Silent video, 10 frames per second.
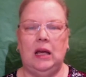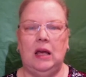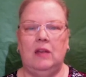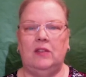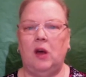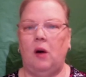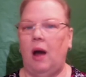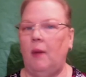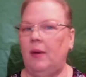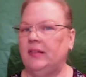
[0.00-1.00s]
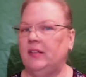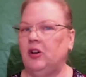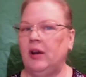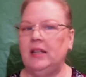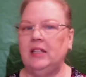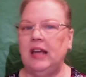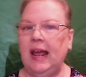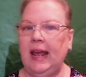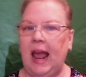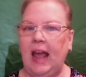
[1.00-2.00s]
So I wasn't ready to
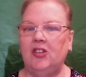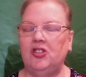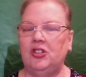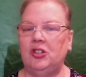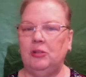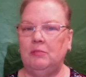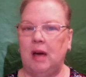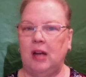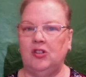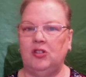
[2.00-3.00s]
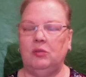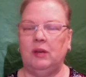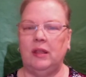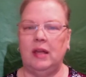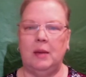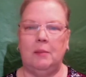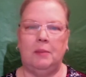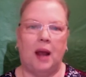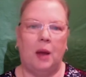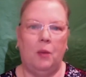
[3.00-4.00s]
engage too much with him,
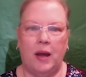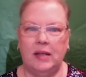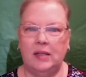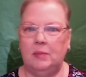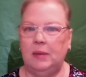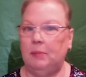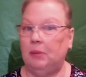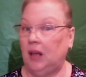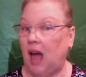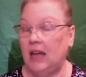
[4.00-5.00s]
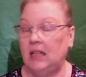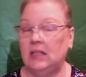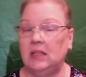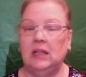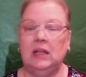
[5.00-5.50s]
but I wanted to be polite.